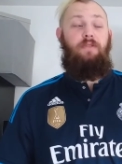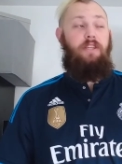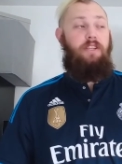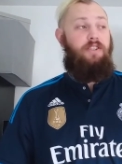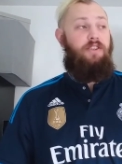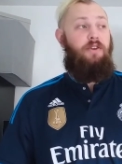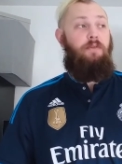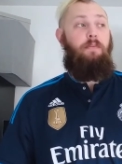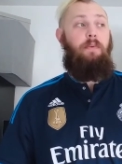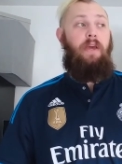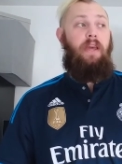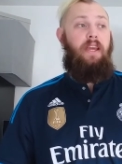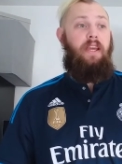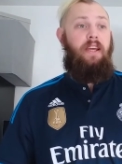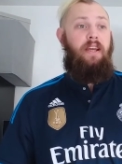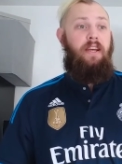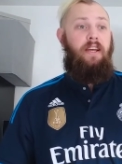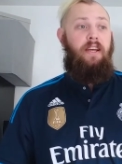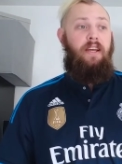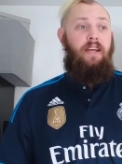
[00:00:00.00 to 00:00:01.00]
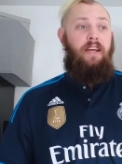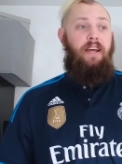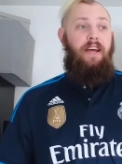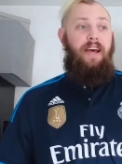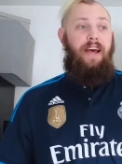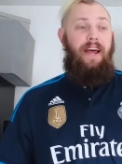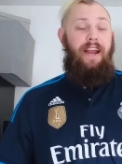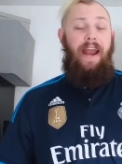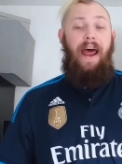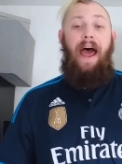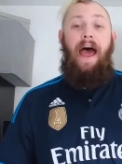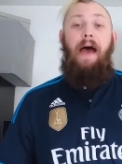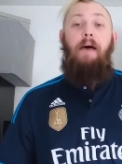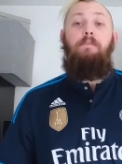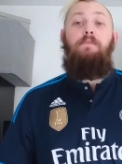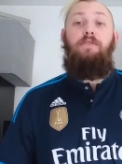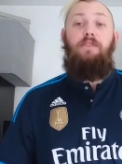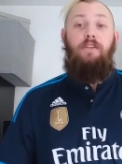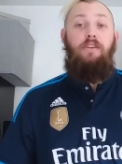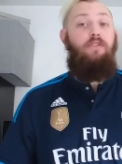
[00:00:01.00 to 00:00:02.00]
This could be an
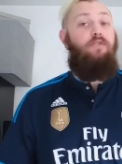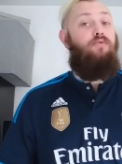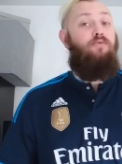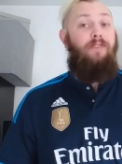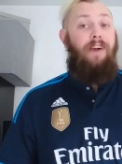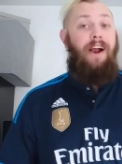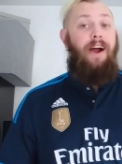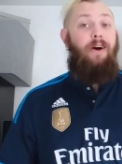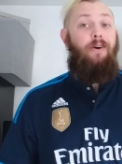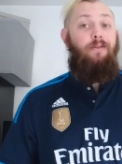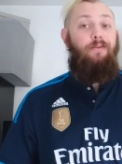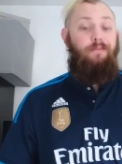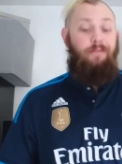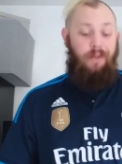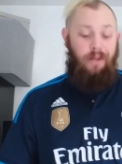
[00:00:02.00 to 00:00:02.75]
absolute rout,